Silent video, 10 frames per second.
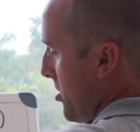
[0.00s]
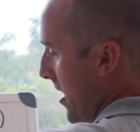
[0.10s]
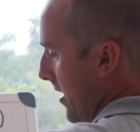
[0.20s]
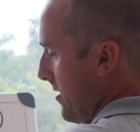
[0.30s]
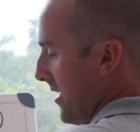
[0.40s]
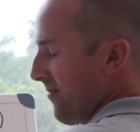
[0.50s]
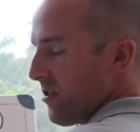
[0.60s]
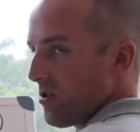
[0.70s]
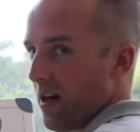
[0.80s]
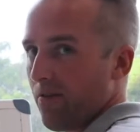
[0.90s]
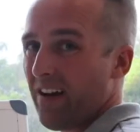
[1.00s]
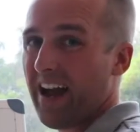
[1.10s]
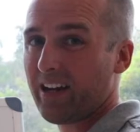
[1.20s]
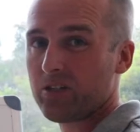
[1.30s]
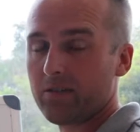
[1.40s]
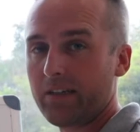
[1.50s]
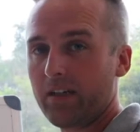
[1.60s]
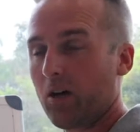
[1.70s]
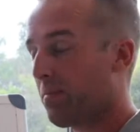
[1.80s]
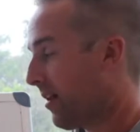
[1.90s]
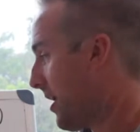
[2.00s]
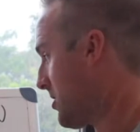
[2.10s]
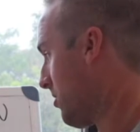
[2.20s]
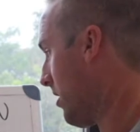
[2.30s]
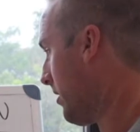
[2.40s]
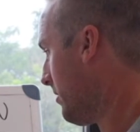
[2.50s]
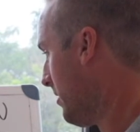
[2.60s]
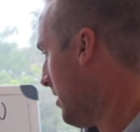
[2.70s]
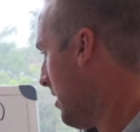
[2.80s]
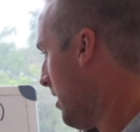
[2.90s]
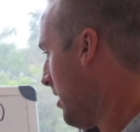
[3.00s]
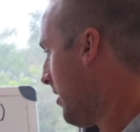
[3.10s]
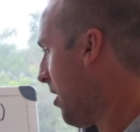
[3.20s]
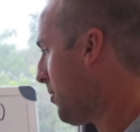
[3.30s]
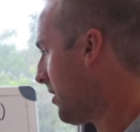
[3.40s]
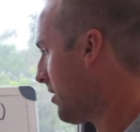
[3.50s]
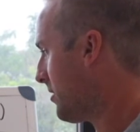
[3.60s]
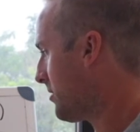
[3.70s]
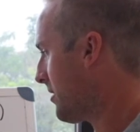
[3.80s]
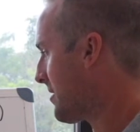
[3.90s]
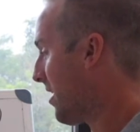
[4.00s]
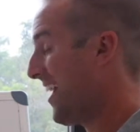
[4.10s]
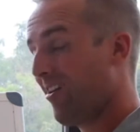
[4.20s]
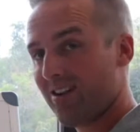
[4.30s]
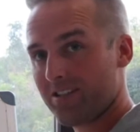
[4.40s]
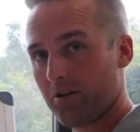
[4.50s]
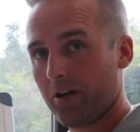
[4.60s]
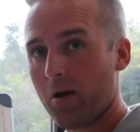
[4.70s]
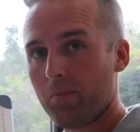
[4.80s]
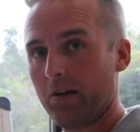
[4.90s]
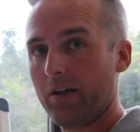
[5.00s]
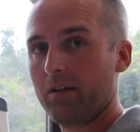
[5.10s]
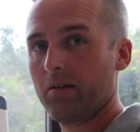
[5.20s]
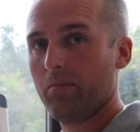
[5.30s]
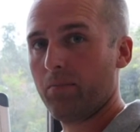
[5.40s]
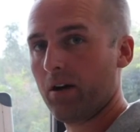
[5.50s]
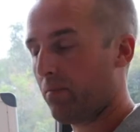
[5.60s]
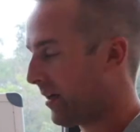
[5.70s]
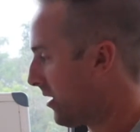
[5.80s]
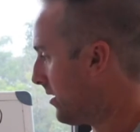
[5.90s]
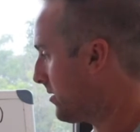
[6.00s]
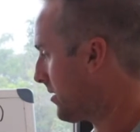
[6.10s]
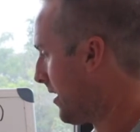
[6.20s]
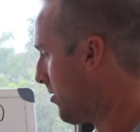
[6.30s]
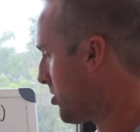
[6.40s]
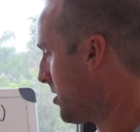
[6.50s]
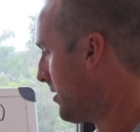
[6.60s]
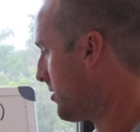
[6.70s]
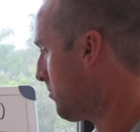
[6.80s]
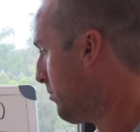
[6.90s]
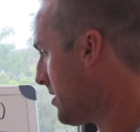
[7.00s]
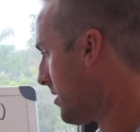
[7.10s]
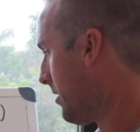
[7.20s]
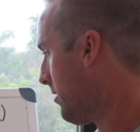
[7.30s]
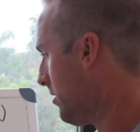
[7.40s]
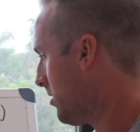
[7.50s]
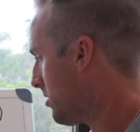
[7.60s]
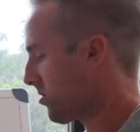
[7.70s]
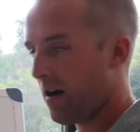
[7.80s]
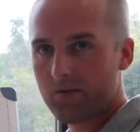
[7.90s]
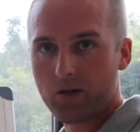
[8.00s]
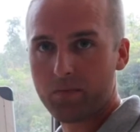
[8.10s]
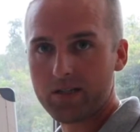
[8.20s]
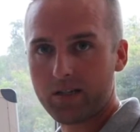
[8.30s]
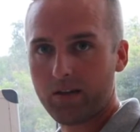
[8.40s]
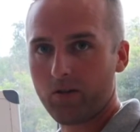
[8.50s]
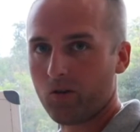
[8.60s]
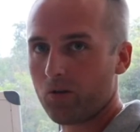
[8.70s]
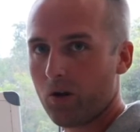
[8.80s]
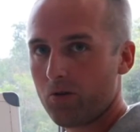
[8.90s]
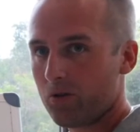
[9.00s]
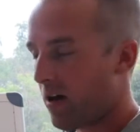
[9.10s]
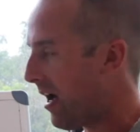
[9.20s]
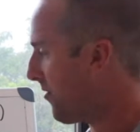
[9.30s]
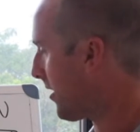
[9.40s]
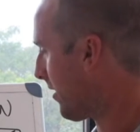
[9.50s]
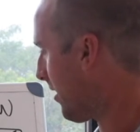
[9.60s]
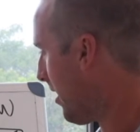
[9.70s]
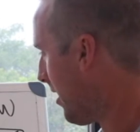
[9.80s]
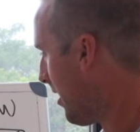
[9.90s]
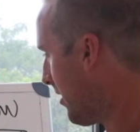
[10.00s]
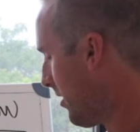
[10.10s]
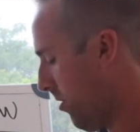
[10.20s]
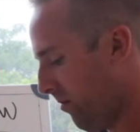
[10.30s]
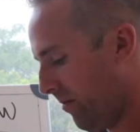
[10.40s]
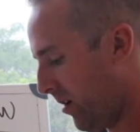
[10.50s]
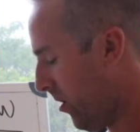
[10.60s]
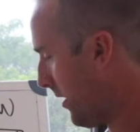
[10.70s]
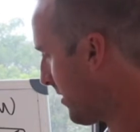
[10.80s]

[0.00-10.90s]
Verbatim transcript: chance if the driver actually applies or not. Not because he's not interested in your company, but because he or she is busy. Drivers are busy, they're on the road driving, uh, you know, calling